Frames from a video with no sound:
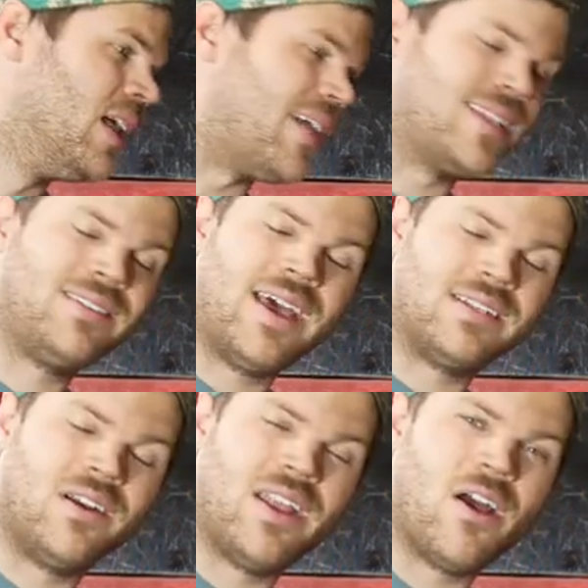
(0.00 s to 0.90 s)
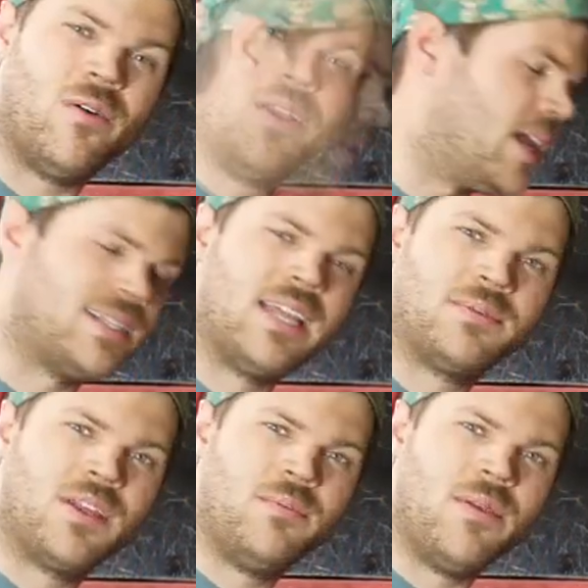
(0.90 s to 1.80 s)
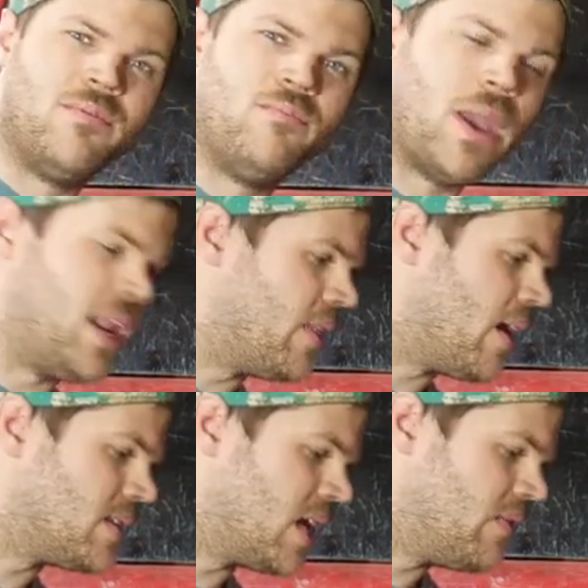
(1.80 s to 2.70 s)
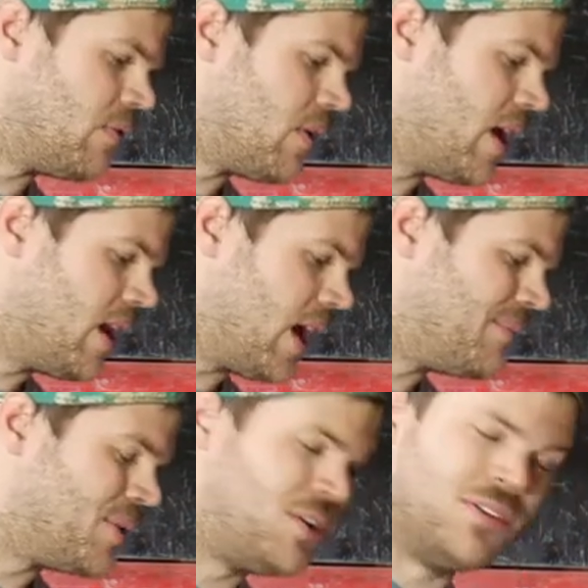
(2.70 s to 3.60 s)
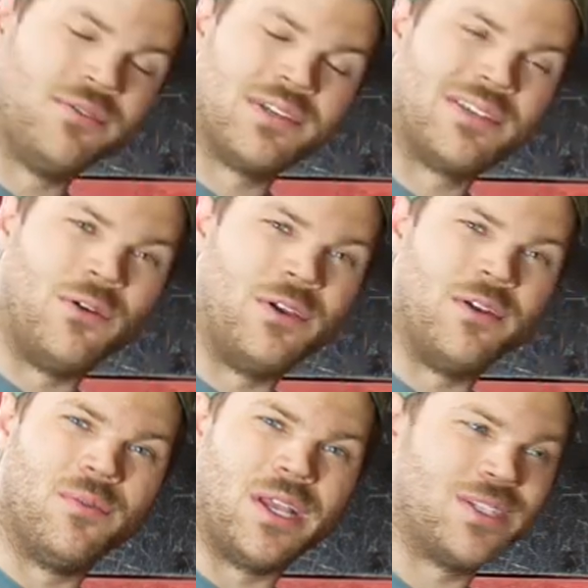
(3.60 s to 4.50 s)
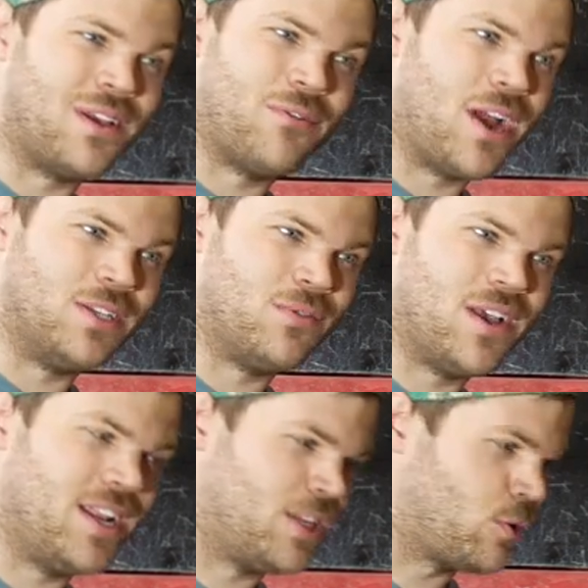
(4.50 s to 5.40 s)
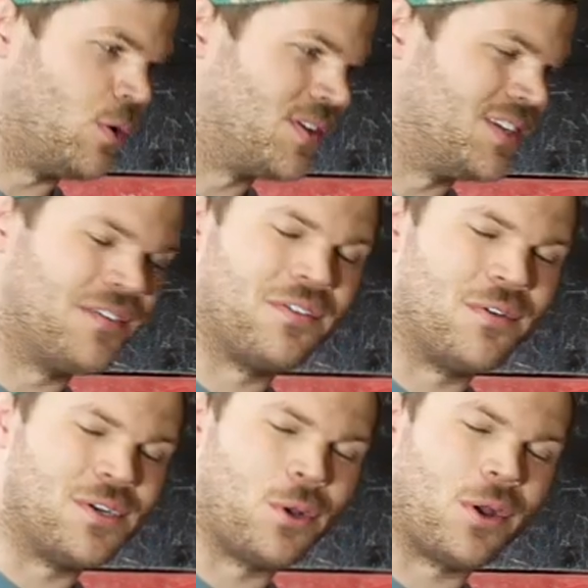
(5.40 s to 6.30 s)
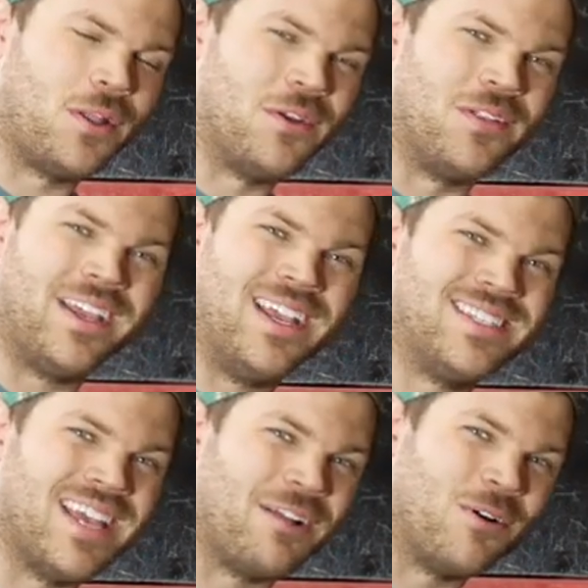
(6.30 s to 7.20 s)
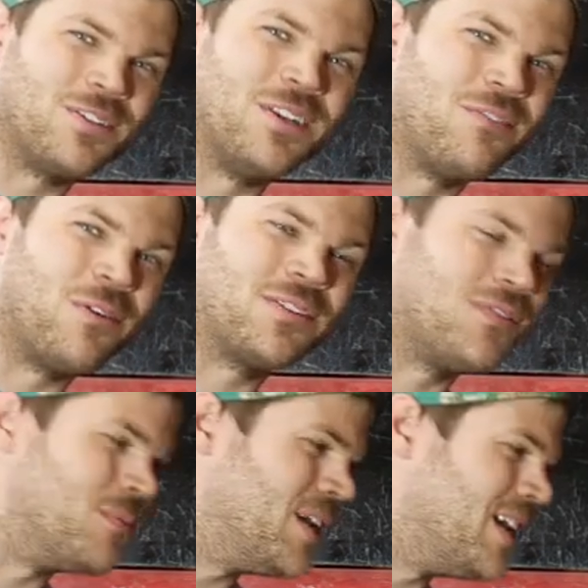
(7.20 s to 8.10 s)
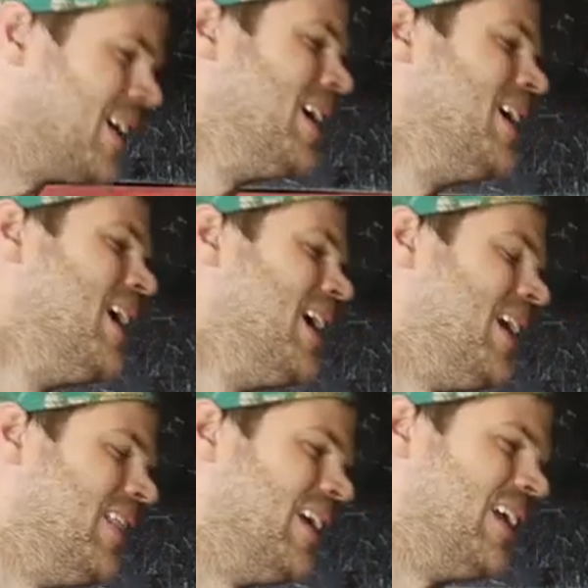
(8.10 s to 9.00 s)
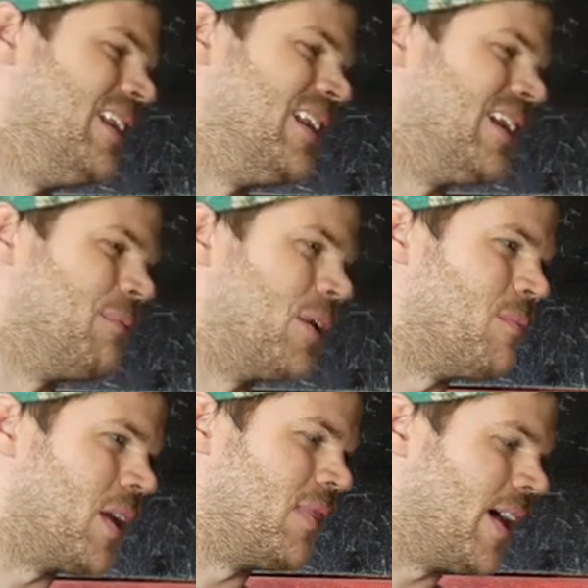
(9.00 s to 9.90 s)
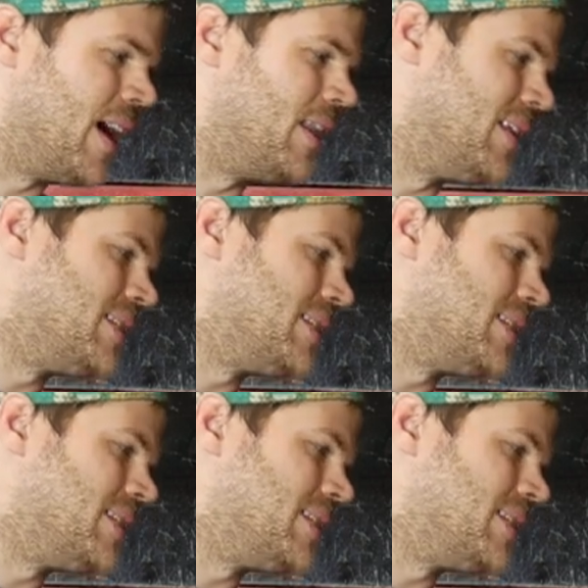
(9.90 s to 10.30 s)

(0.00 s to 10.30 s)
that's how that turned out. Next step's gonna be painting the outside of it red. I'm just using Rust-Oleum Sunrise Red. It's close enough to the original color. Like I said, close enough works for me. And then I'm gonna bed line the